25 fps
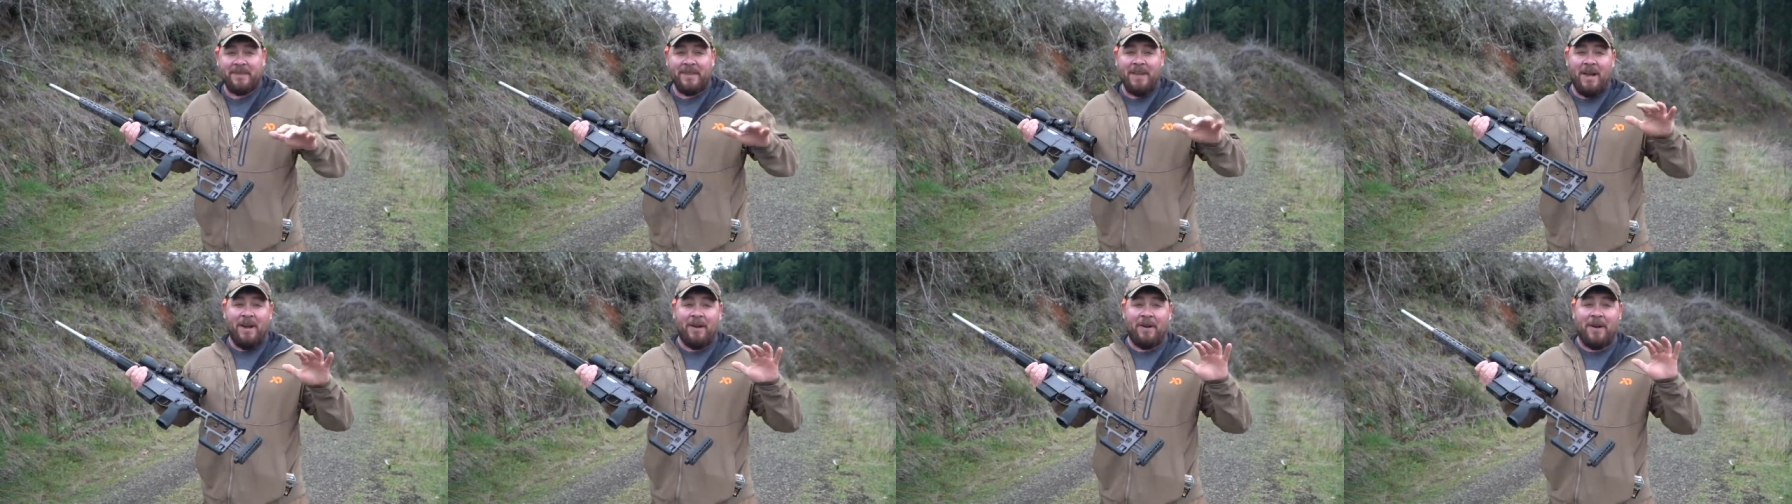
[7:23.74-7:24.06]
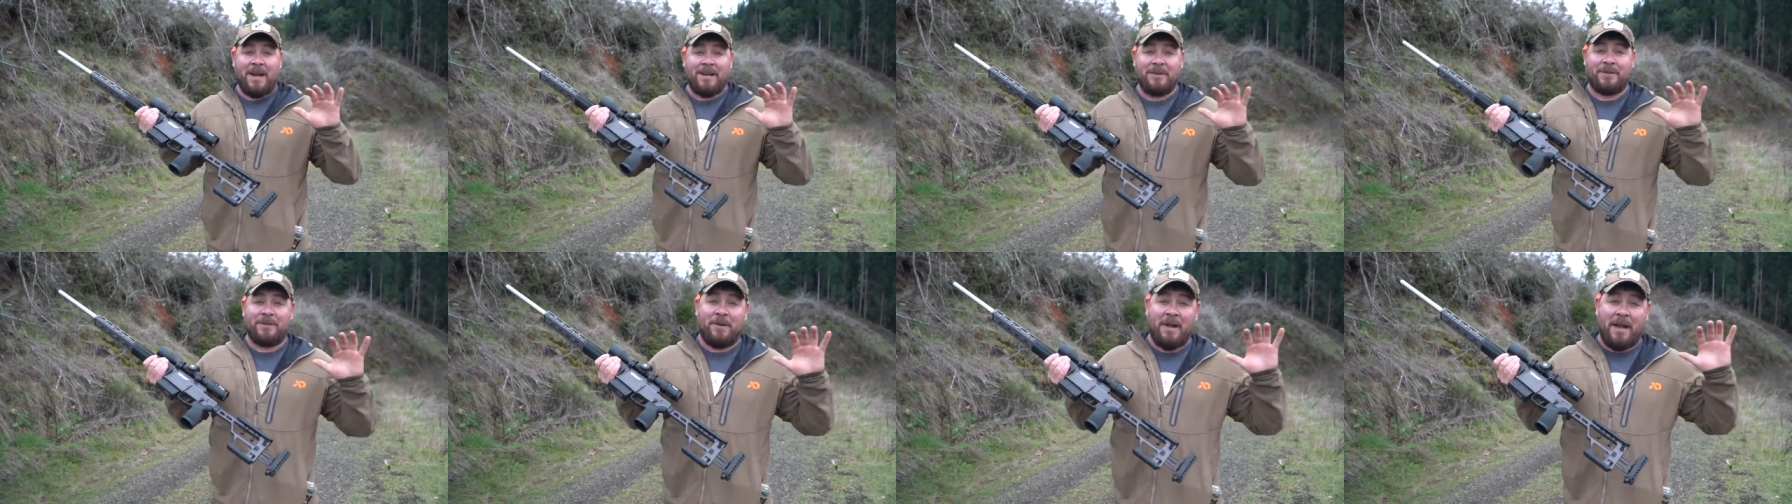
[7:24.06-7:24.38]
All
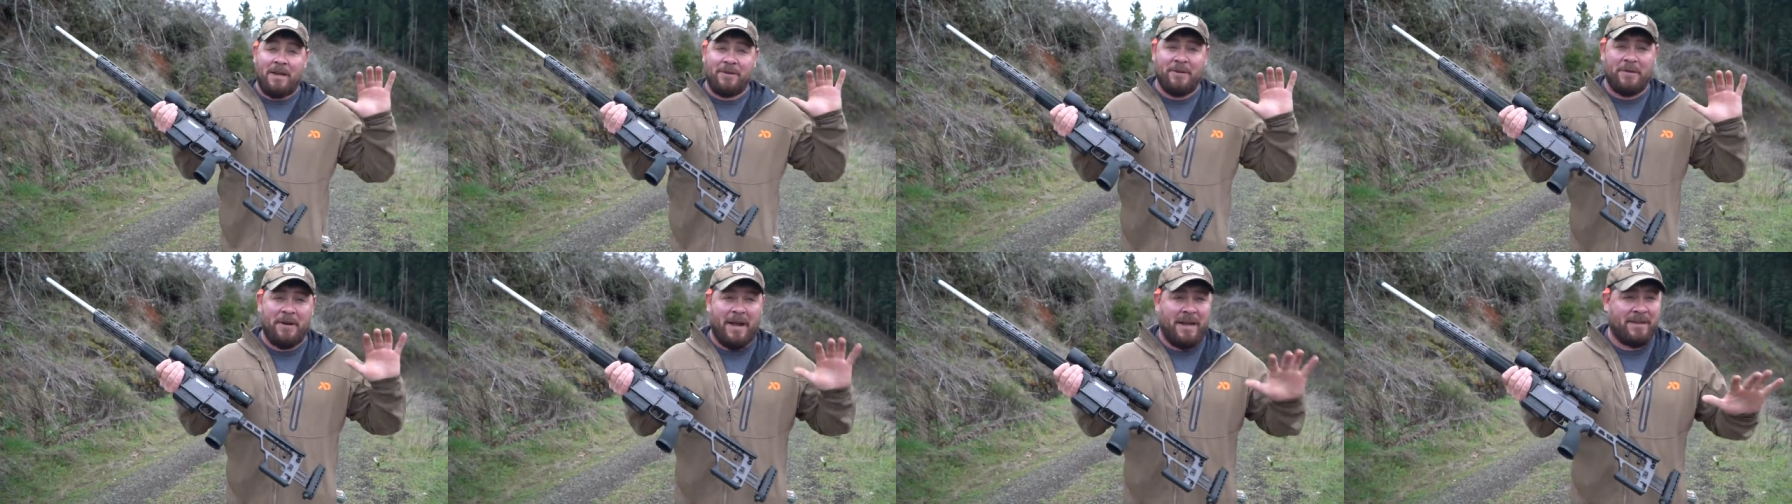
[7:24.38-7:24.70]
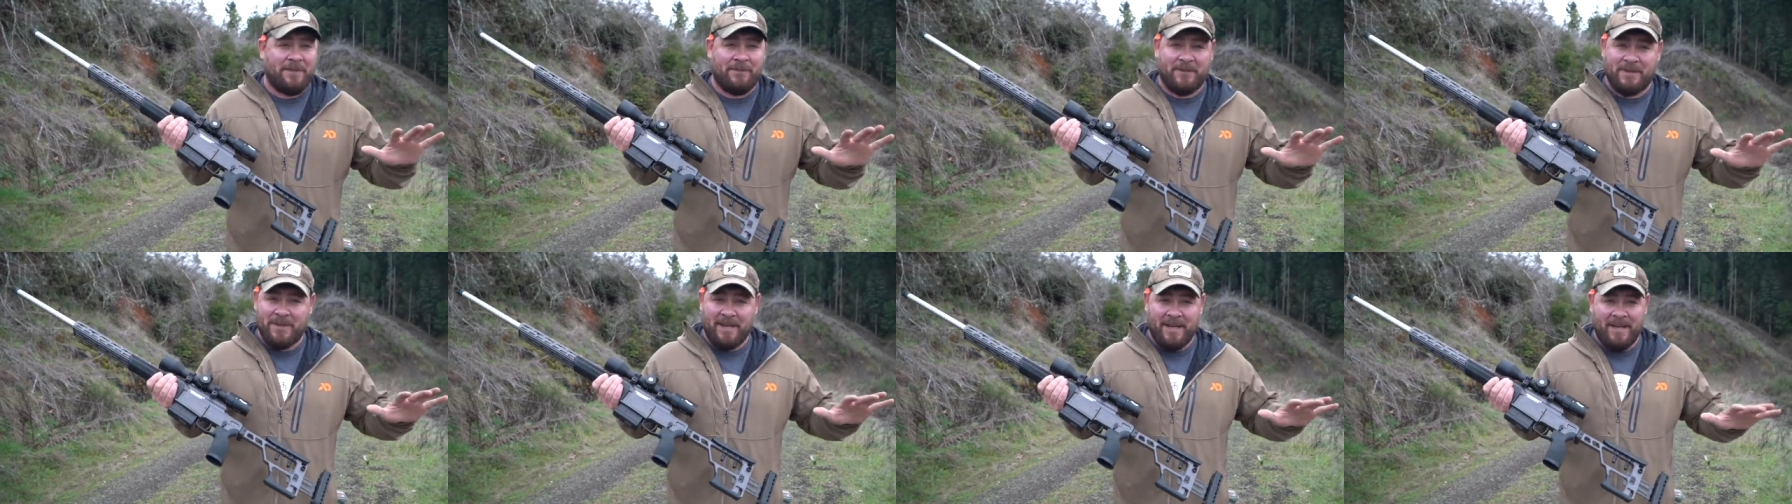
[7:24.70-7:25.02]
right, so as you guys
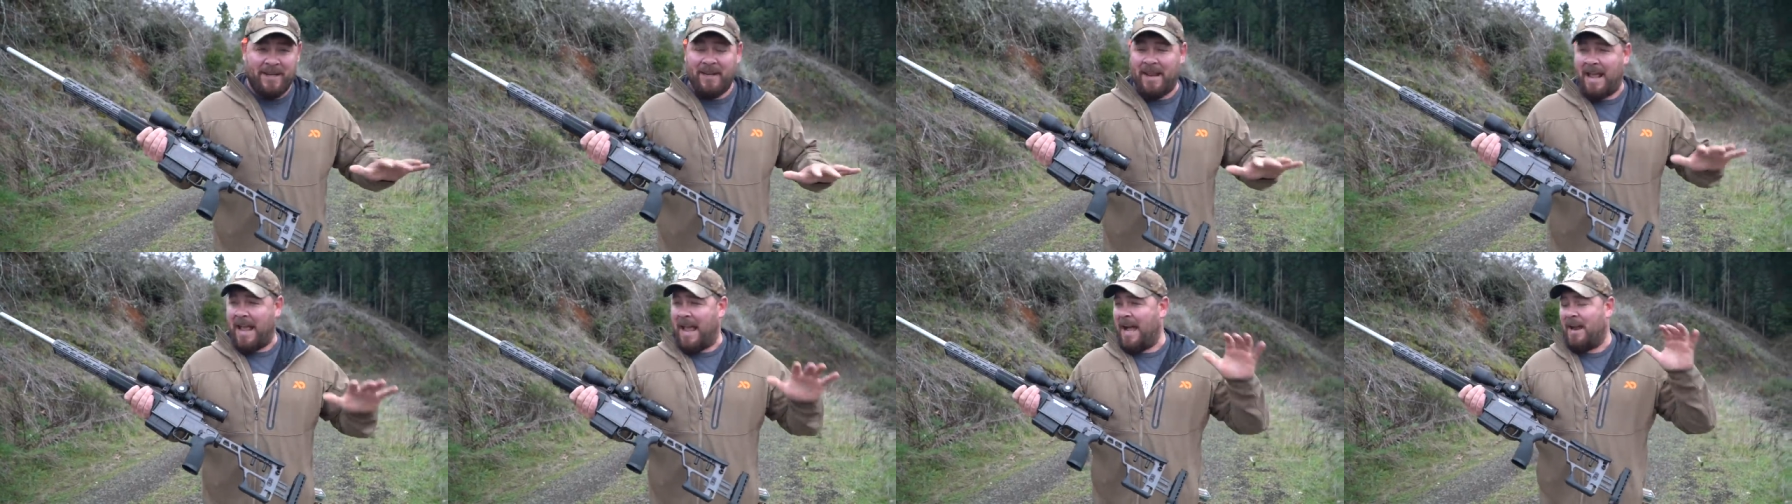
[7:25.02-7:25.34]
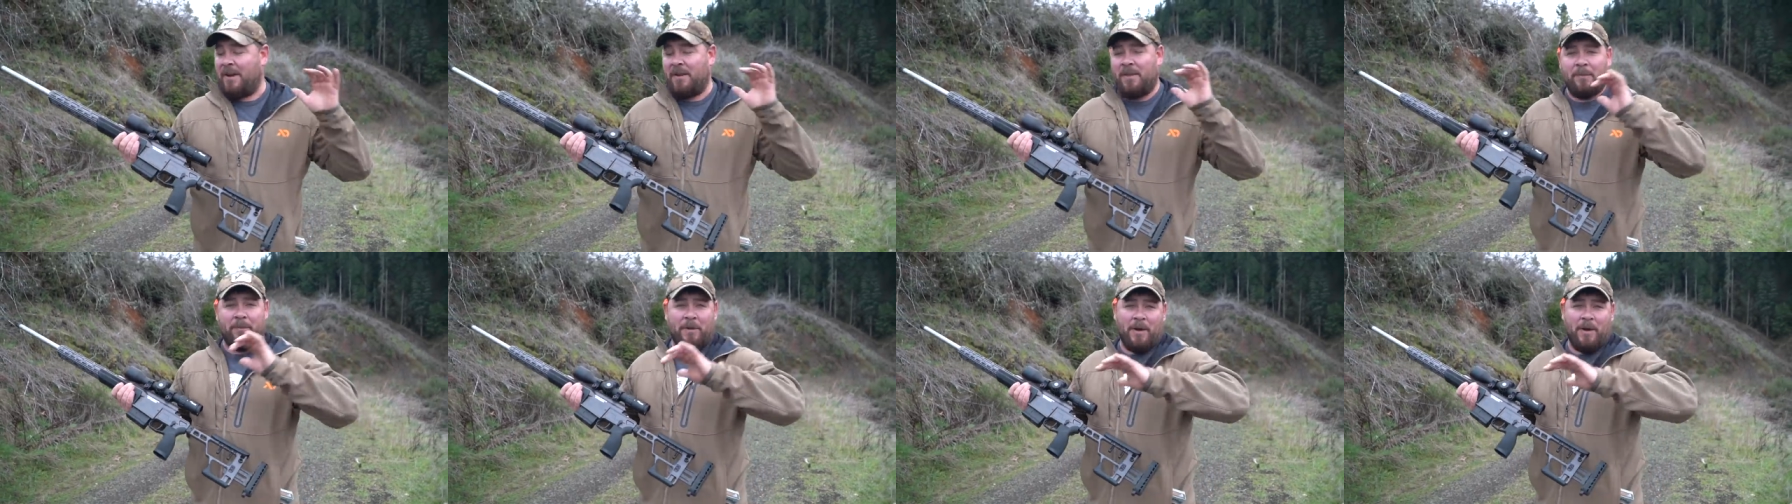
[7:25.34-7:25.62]
have seen, out of the